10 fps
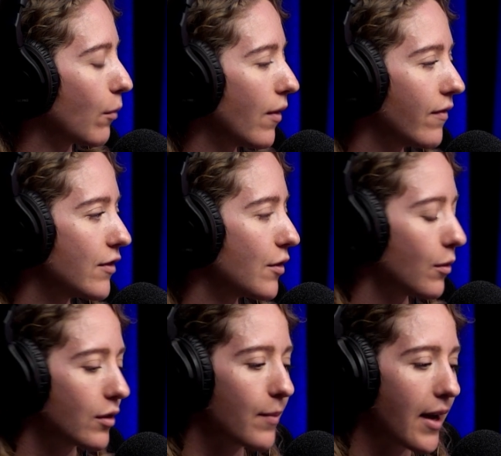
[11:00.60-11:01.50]
we've
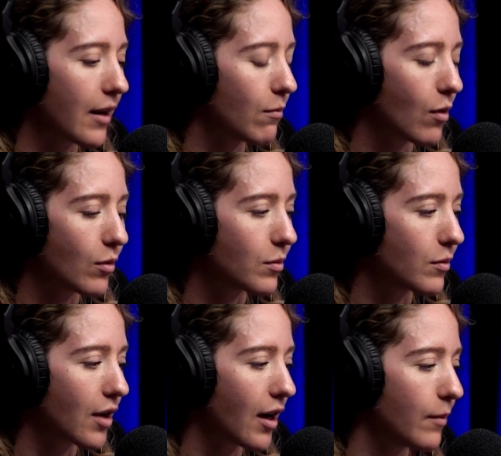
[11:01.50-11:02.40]
talked about it
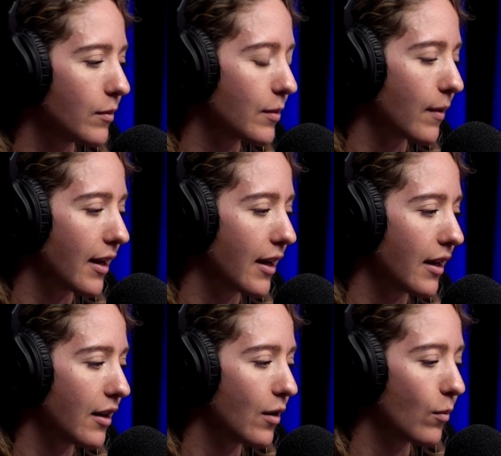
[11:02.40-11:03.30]
multiple times
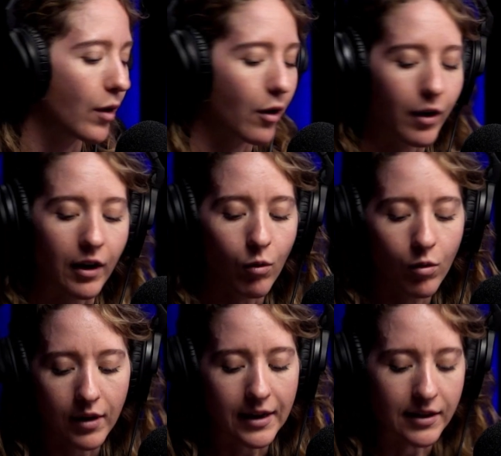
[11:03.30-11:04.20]
where we're going,
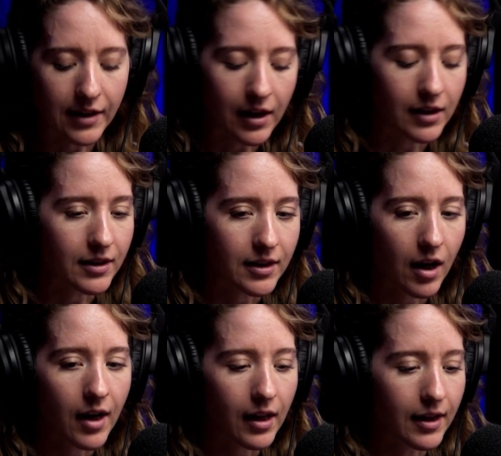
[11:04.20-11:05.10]
all these young
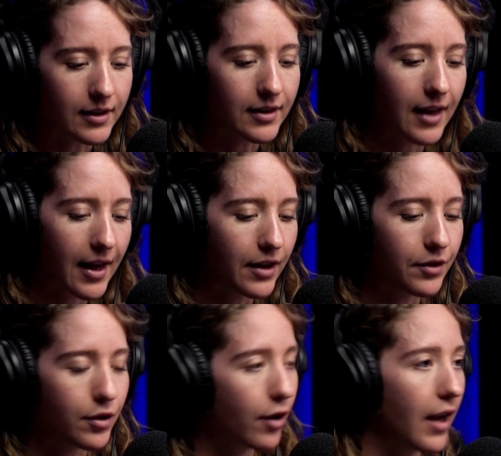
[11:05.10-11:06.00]
cyclists, they
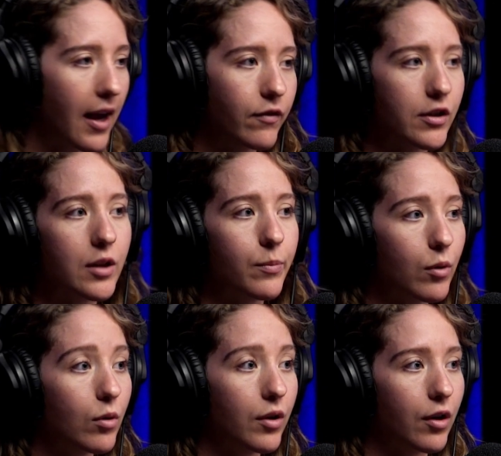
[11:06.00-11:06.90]
don't have the
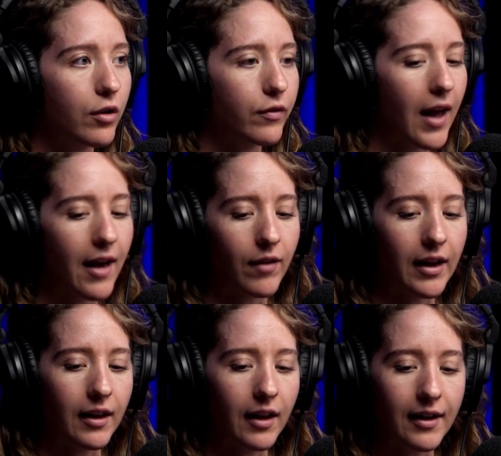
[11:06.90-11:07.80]
support of
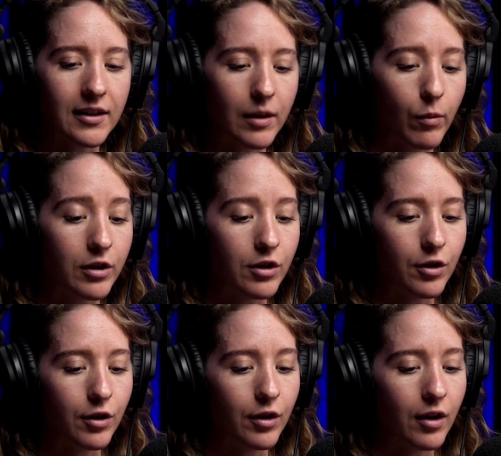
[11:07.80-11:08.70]
having someone
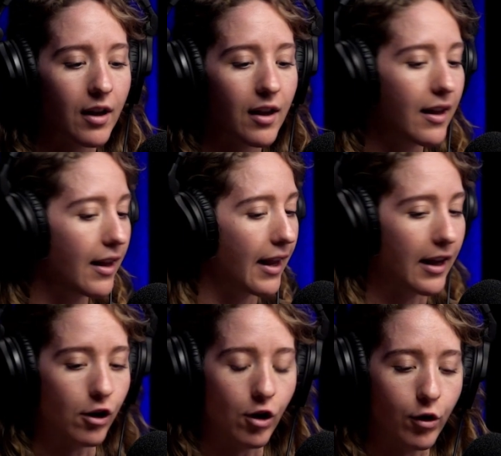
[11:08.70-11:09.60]
to,
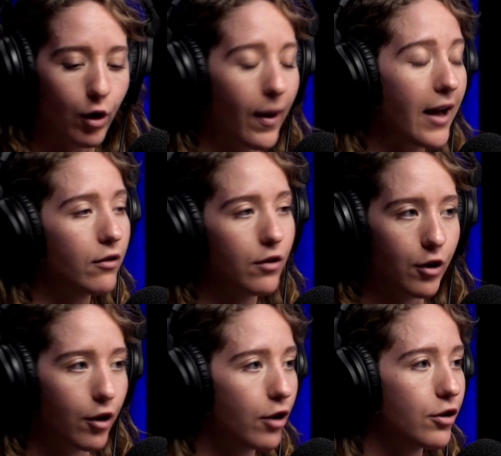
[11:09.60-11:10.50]
you go out,
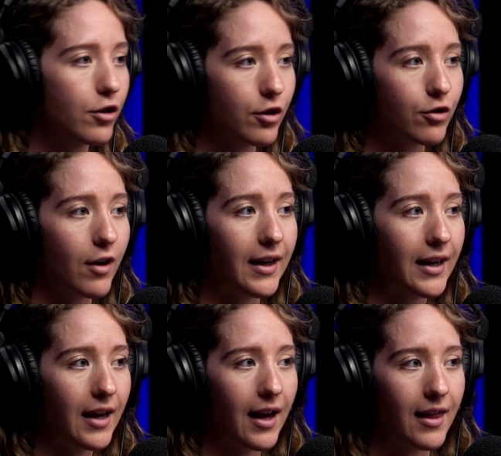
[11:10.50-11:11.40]
you go do your
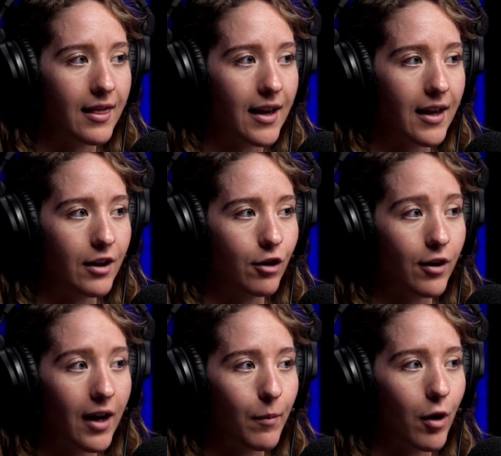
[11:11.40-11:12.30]
training, and then
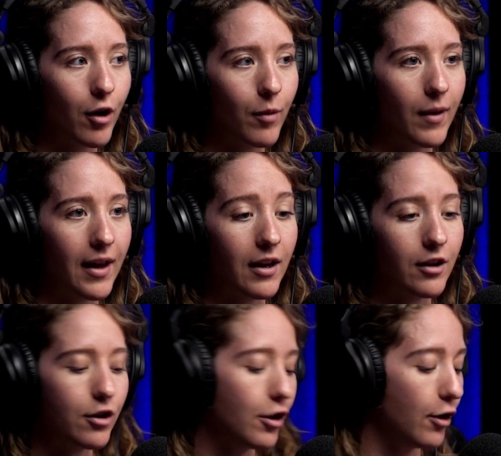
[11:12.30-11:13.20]
you come home
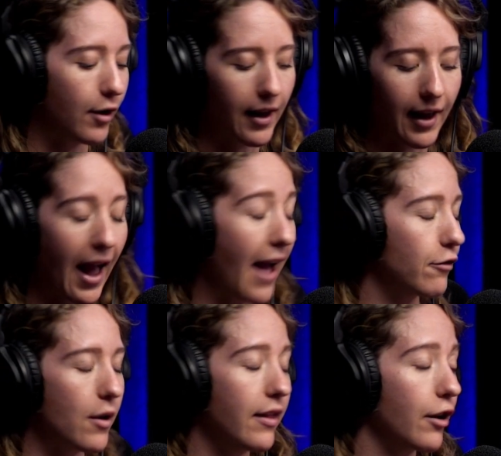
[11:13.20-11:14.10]
and you have
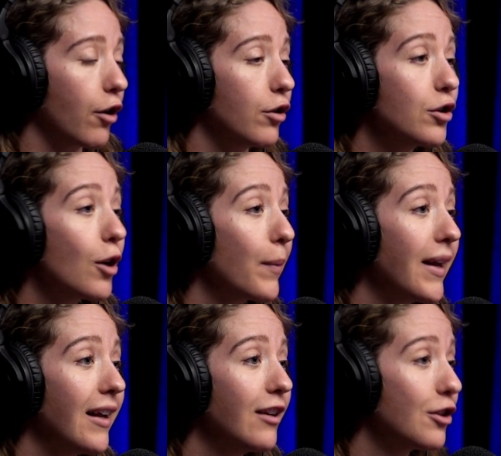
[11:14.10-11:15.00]
to either go
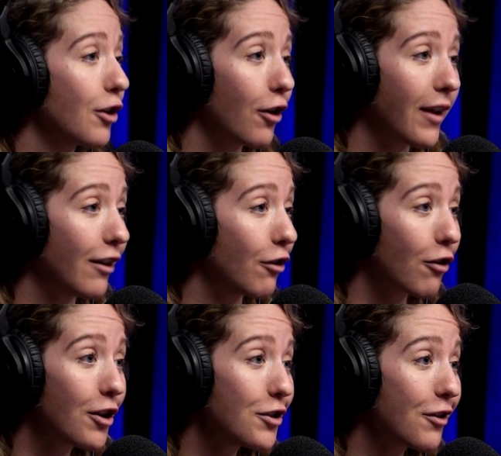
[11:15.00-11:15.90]
shopping to go get your
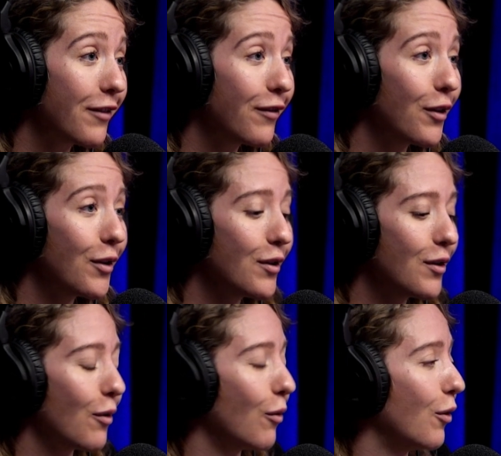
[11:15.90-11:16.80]
grocery
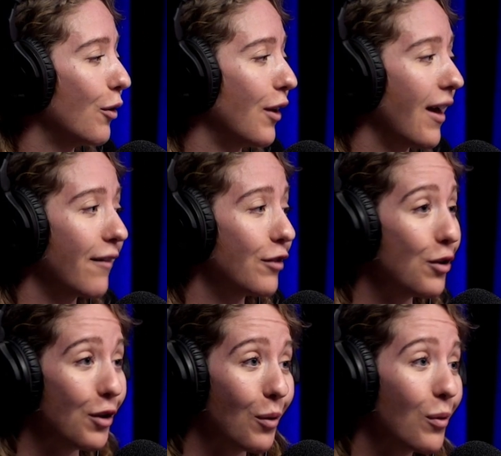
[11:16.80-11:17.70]
food, or you have to
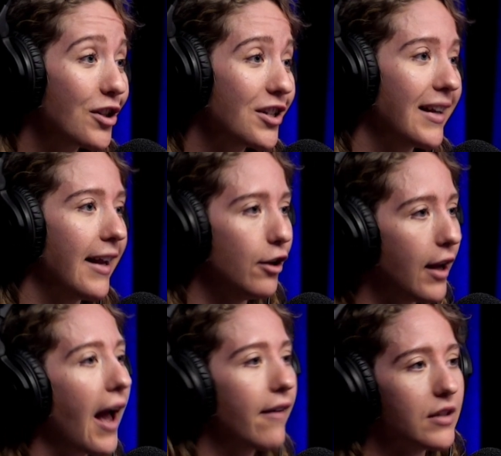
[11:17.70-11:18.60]
do your washing, and you
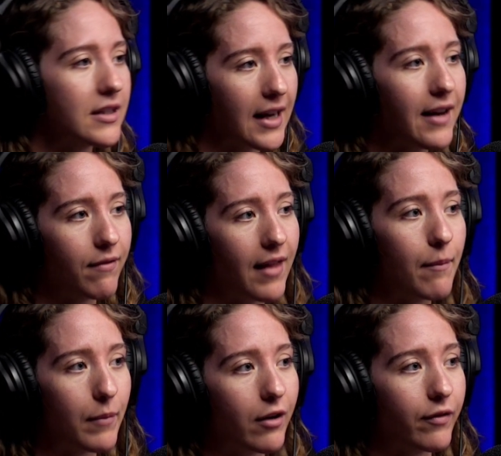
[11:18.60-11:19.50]
have to save
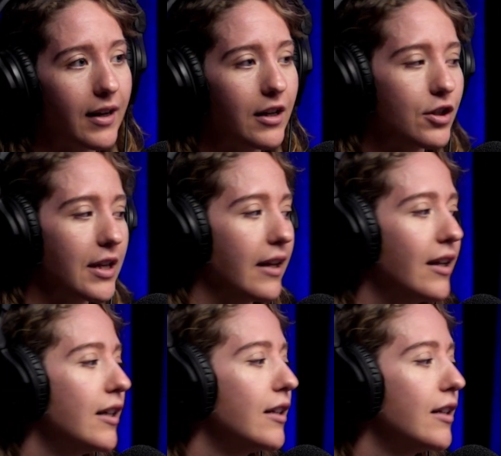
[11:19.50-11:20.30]
that bit of energy.